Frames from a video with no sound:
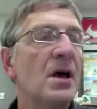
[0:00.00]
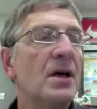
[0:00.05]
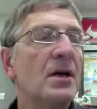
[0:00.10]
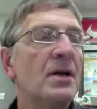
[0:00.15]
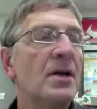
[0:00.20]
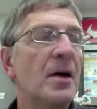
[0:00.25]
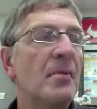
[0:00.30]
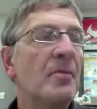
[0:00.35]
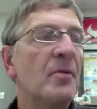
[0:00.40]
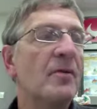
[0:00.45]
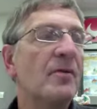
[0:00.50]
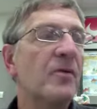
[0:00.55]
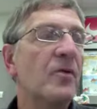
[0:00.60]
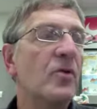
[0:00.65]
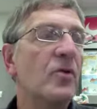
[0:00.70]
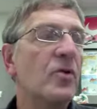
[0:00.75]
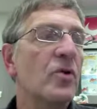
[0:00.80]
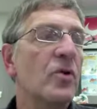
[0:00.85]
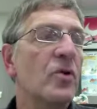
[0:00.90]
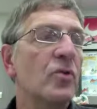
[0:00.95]
Number
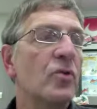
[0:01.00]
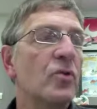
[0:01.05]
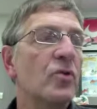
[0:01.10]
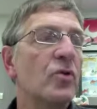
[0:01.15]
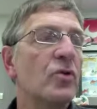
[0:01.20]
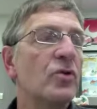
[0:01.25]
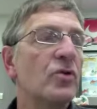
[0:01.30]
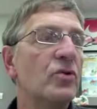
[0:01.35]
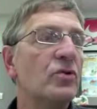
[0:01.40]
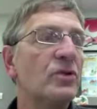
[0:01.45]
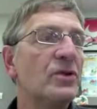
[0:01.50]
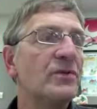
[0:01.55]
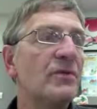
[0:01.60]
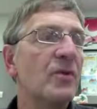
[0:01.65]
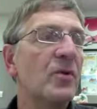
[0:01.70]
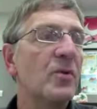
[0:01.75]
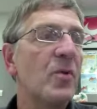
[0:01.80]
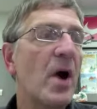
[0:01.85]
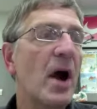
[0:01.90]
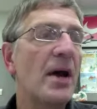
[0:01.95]
4, rules
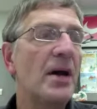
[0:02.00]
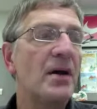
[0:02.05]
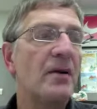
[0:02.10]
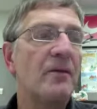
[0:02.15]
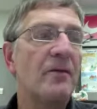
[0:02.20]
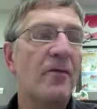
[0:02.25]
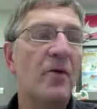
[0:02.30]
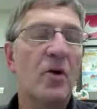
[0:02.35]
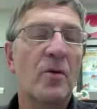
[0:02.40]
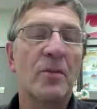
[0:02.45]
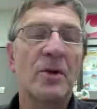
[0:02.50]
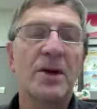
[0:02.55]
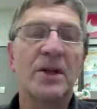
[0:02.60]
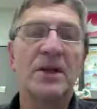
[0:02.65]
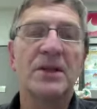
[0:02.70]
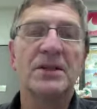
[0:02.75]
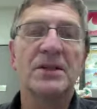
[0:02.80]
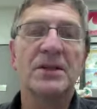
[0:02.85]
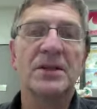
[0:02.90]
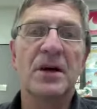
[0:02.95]
for writing
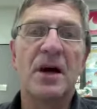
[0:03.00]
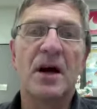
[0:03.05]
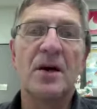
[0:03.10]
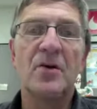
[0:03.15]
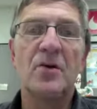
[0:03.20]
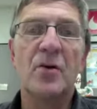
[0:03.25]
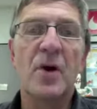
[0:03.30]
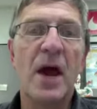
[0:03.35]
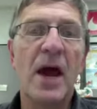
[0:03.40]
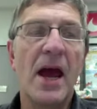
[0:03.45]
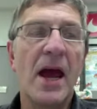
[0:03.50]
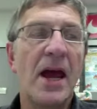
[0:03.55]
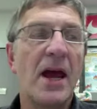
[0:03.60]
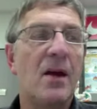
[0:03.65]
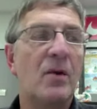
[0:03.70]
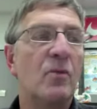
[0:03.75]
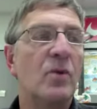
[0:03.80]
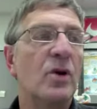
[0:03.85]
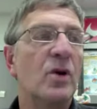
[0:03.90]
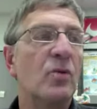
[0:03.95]
formulas. Under
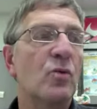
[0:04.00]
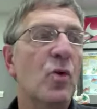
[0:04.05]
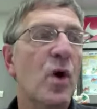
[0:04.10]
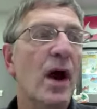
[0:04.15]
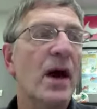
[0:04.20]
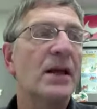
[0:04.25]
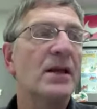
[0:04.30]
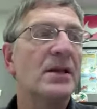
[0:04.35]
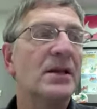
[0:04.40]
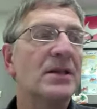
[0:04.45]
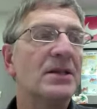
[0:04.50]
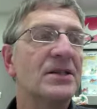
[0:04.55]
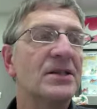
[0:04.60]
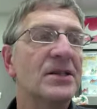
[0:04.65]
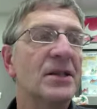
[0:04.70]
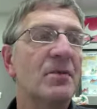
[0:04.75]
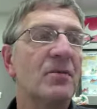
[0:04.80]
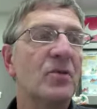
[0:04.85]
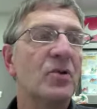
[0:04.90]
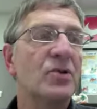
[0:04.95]
A, we write the
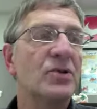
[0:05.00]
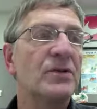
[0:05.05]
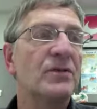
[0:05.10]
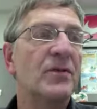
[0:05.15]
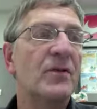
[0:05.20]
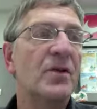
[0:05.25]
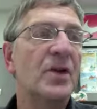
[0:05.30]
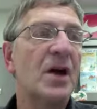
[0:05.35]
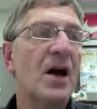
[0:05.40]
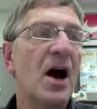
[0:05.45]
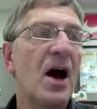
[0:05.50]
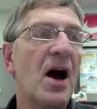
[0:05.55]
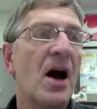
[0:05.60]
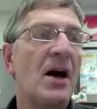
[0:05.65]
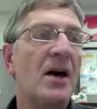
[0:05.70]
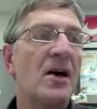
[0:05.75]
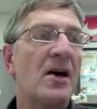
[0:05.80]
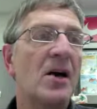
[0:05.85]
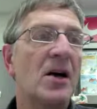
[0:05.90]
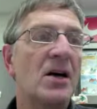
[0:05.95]
symbols for the
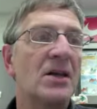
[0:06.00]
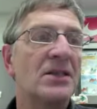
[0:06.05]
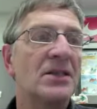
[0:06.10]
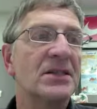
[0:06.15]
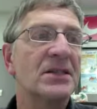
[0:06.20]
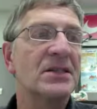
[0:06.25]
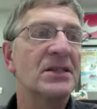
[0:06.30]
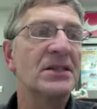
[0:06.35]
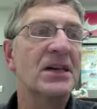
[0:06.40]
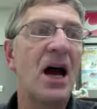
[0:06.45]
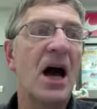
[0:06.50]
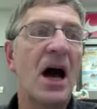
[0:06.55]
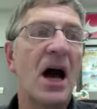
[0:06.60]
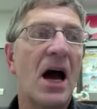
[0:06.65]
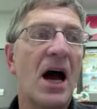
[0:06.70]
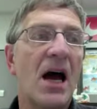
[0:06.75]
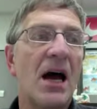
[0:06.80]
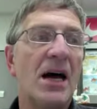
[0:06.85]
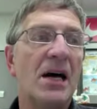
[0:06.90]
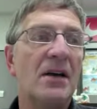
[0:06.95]
ions
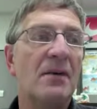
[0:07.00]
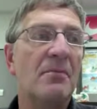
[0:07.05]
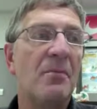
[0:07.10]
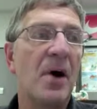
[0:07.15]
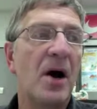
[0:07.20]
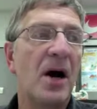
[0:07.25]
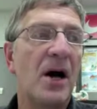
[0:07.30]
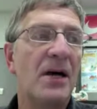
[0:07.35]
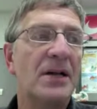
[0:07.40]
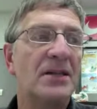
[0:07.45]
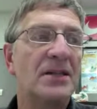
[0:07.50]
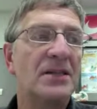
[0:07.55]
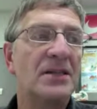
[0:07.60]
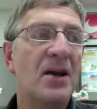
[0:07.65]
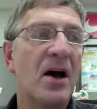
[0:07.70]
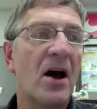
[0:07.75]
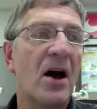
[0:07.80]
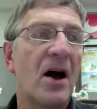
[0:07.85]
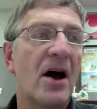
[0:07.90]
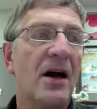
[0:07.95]
side by
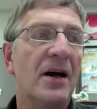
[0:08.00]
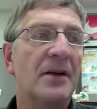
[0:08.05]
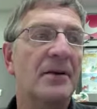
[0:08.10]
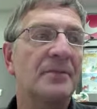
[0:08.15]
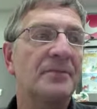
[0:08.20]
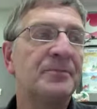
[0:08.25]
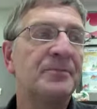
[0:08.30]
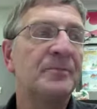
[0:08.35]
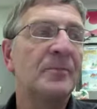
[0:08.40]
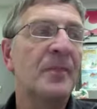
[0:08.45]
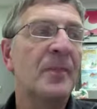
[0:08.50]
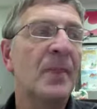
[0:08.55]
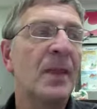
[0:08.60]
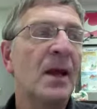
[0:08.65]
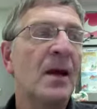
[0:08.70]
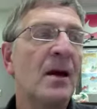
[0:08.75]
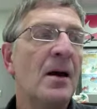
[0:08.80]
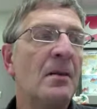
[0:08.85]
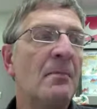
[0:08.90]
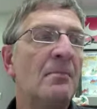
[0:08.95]
side.
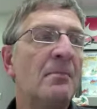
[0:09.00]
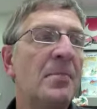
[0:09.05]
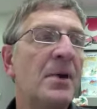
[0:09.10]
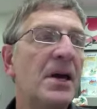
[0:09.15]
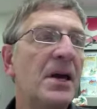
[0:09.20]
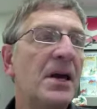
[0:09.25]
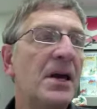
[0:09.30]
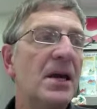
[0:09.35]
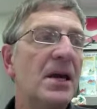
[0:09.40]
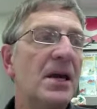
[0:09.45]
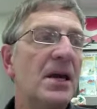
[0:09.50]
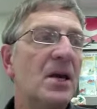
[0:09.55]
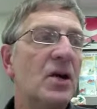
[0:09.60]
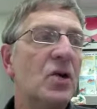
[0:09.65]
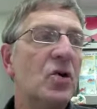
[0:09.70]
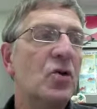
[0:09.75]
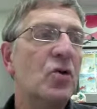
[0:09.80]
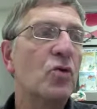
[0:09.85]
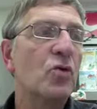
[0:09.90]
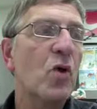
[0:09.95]
B,
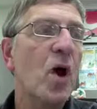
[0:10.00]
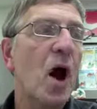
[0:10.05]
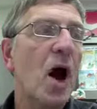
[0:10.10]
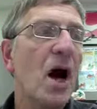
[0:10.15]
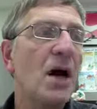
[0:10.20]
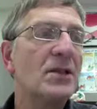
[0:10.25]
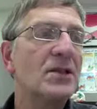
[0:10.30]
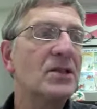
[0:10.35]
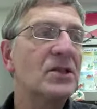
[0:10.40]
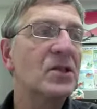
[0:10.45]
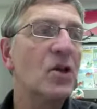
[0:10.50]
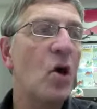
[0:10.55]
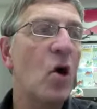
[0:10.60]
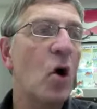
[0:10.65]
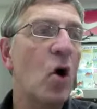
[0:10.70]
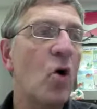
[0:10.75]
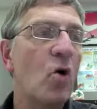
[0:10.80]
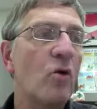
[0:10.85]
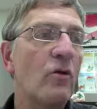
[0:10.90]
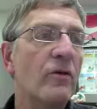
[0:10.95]
cross
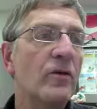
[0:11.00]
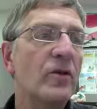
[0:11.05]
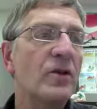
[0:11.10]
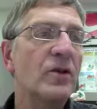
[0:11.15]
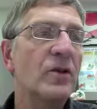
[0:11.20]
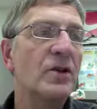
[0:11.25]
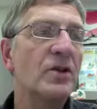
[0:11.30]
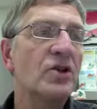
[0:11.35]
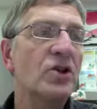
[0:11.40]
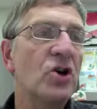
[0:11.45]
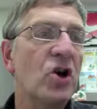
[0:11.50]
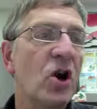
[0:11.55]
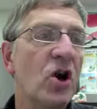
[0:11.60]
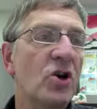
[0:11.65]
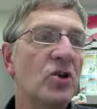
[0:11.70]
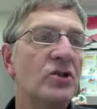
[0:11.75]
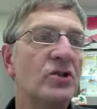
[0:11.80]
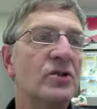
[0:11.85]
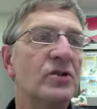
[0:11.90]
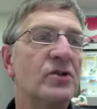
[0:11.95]
over the
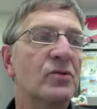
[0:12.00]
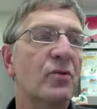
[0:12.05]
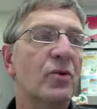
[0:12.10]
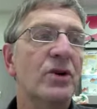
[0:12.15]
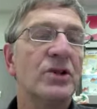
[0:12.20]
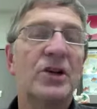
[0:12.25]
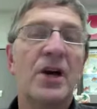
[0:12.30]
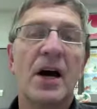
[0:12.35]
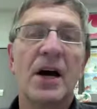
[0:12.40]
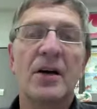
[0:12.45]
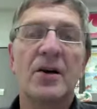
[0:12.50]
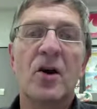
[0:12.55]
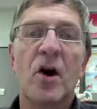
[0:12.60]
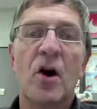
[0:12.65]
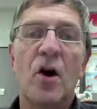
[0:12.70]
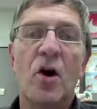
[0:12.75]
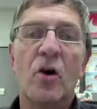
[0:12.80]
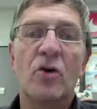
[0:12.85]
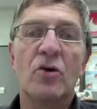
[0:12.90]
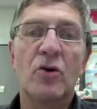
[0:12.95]
charges, which I
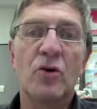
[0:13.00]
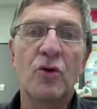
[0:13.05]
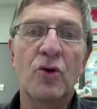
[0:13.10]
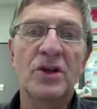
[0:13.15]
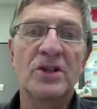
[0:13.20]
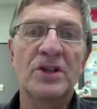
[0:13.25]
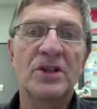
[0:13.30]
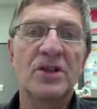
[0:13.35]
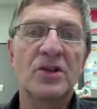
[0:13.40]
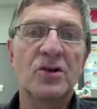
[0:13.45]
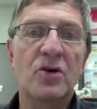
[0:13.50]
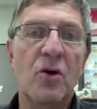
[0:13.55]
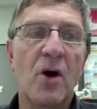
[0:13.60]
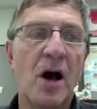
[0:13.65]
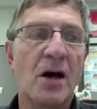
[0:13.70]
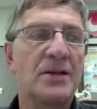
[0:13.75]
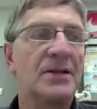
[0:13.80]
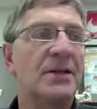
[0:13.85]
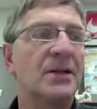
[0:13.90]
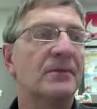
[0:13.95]
call
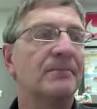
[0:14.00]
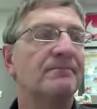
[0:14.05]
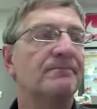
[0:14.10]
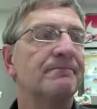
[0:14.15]
crisscrossing.